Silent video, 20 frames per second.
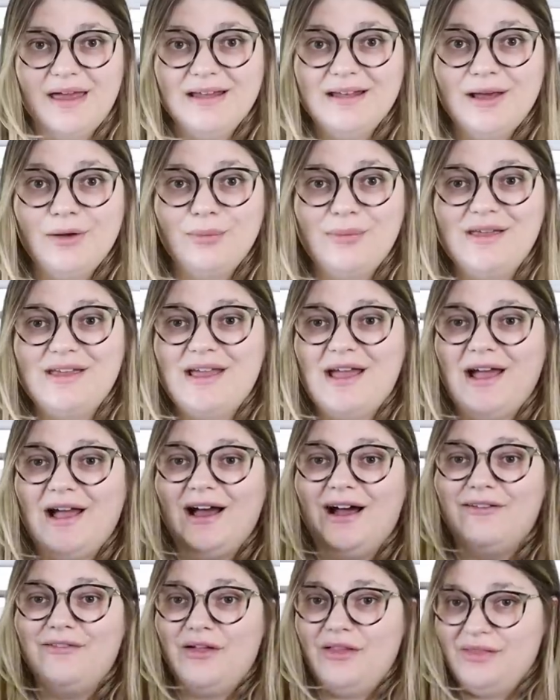then we
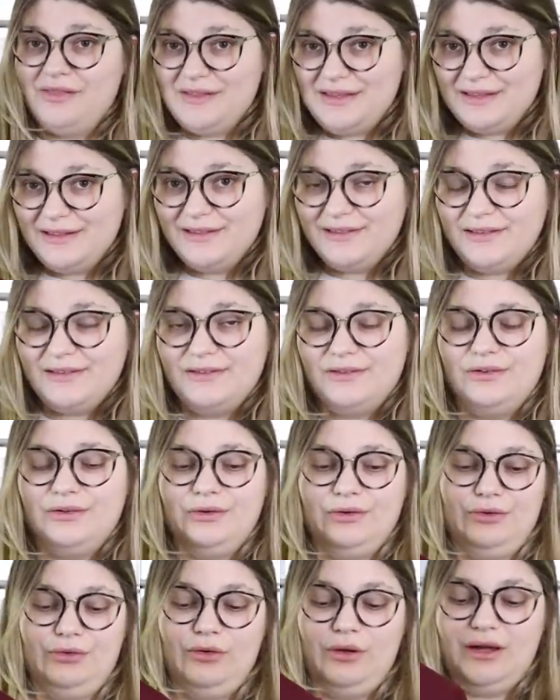have these
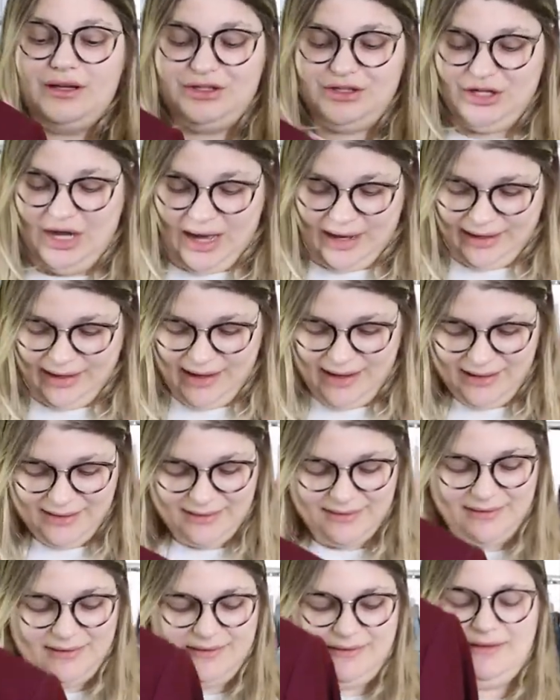two
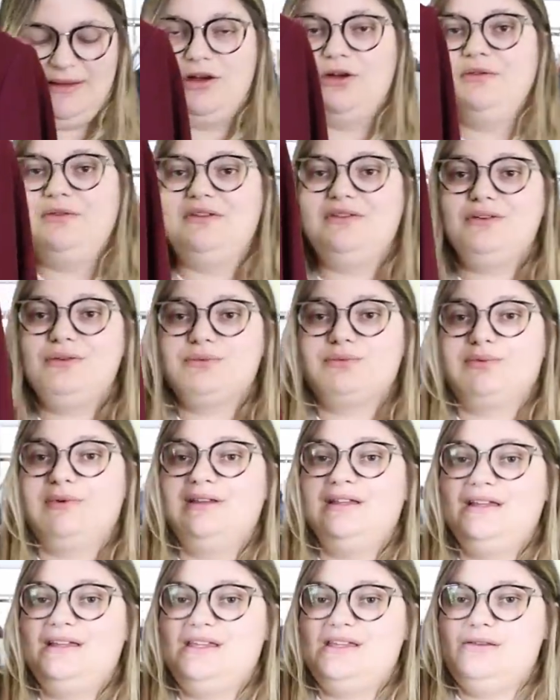jackets. So these are
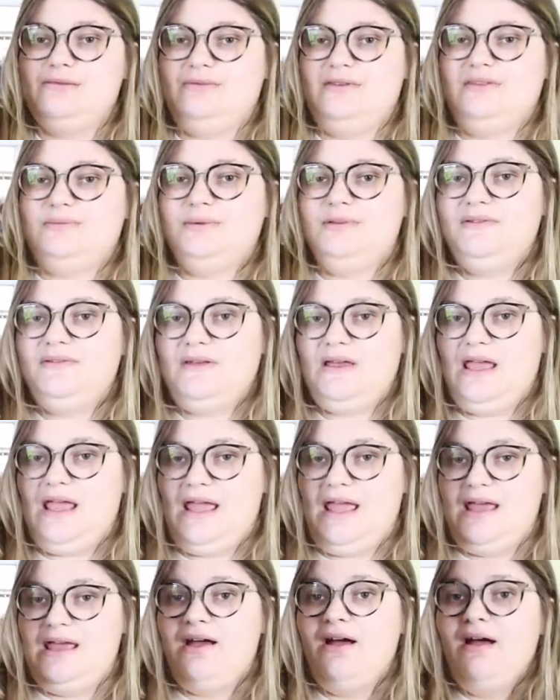really cute. This one's
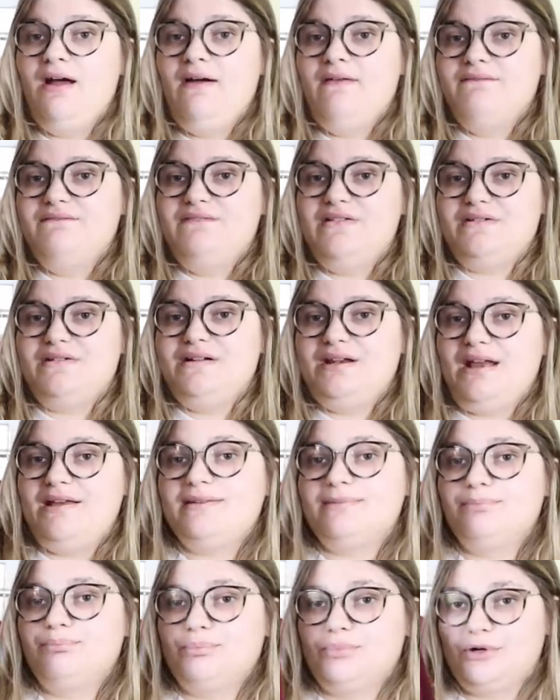a very
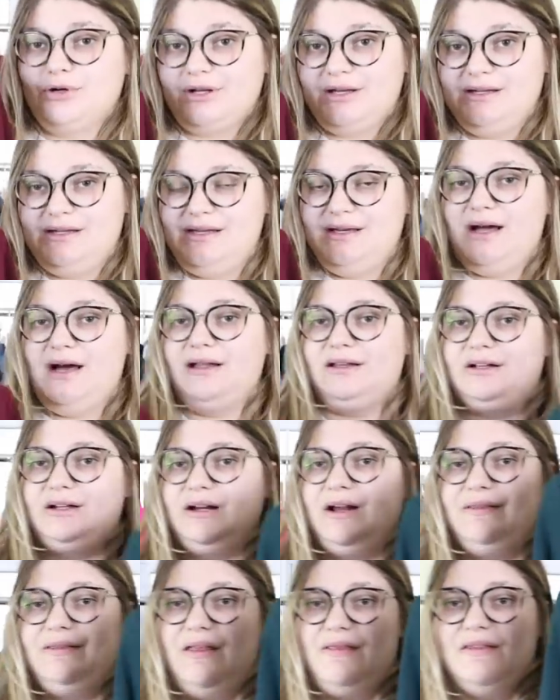nice burgundy
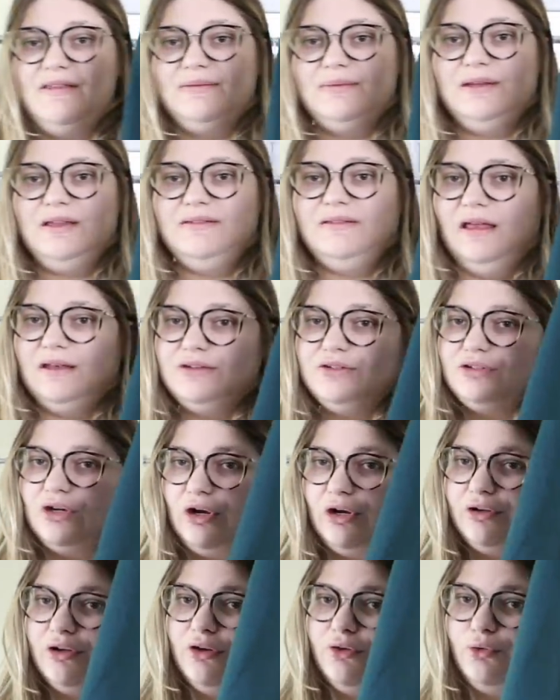color and then this one is a
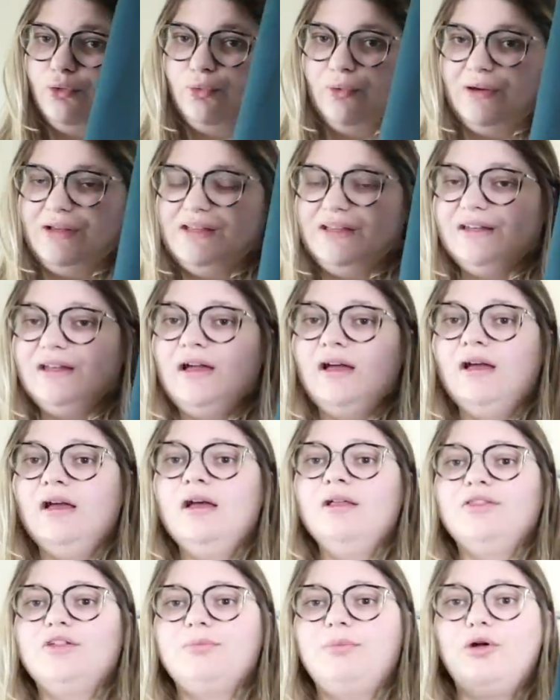dark green.
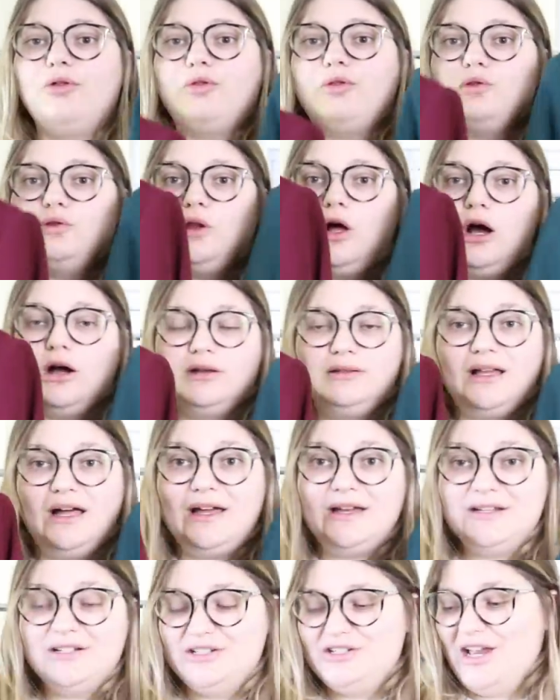They're both long
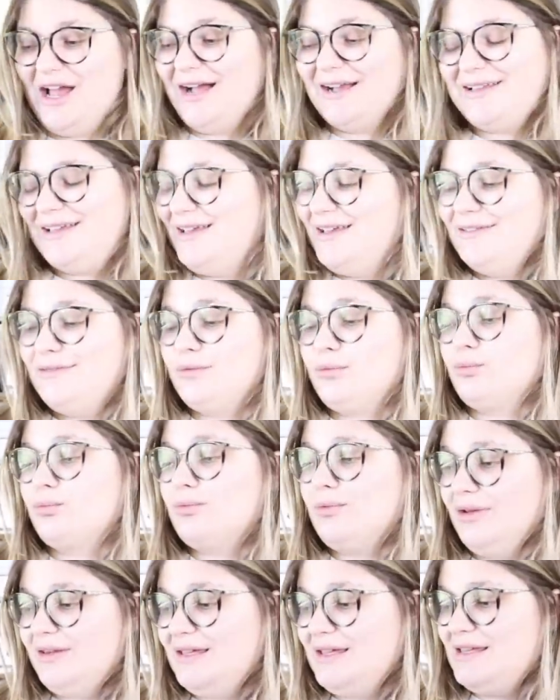line jackets,
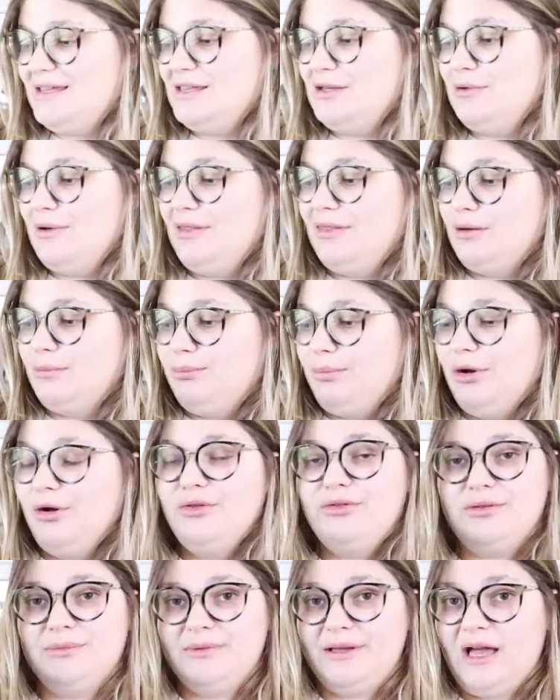really cute, and they're
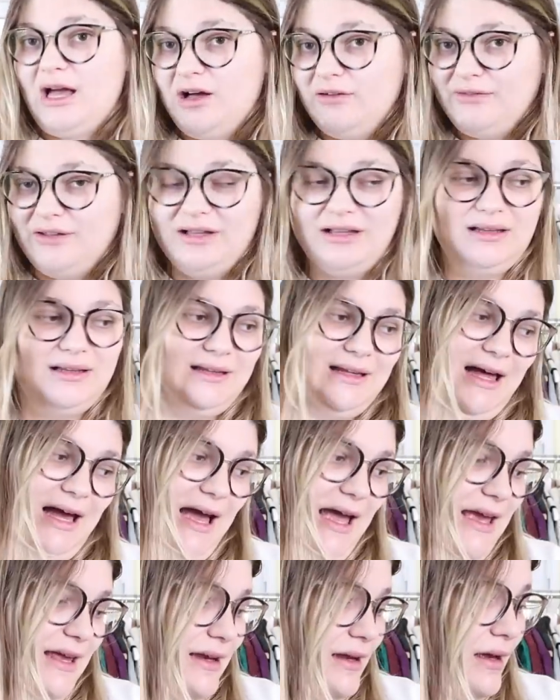both from Calvin
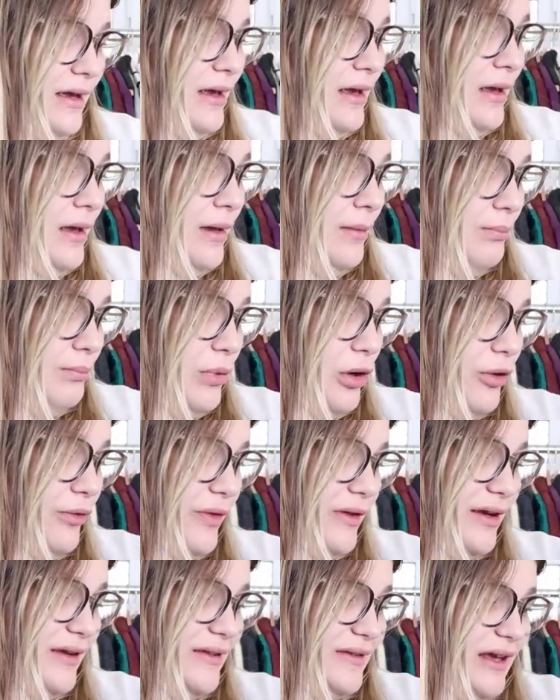Klein,
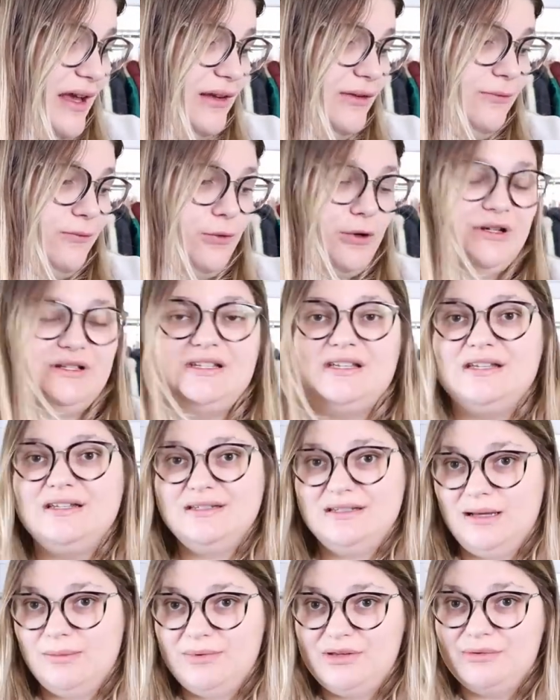both in a size
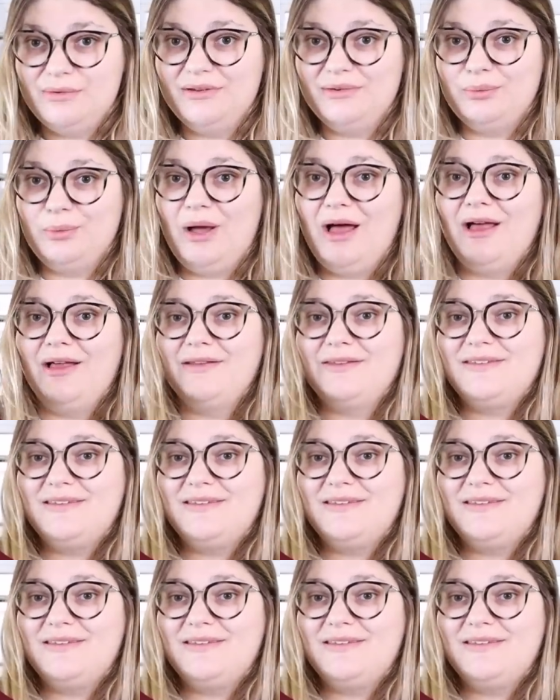14W as well.